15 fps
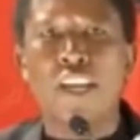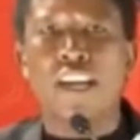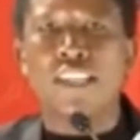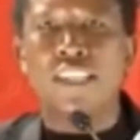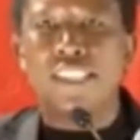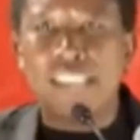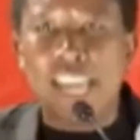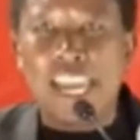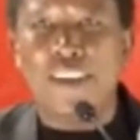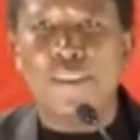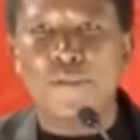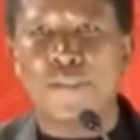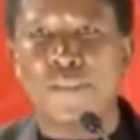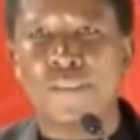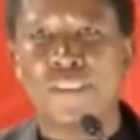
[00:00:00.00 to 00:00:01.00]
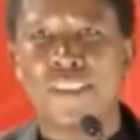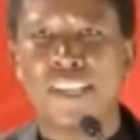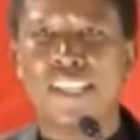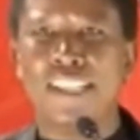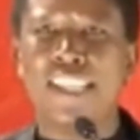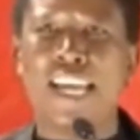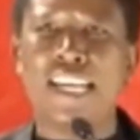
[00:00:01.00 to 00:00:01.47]
can save
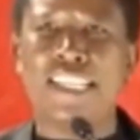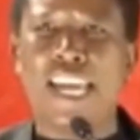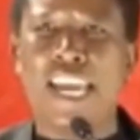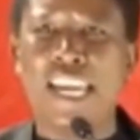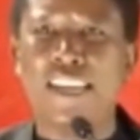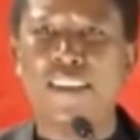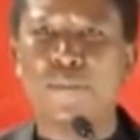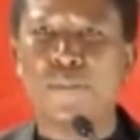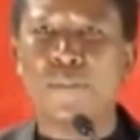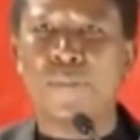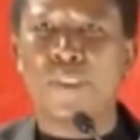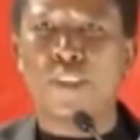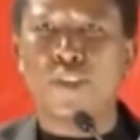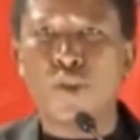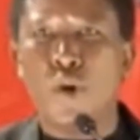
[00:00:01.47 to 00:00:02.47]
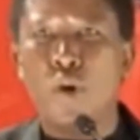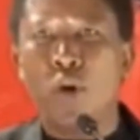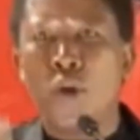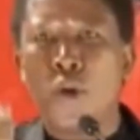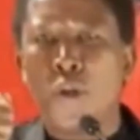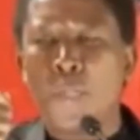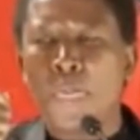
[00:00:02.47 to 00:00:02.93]
the day. So,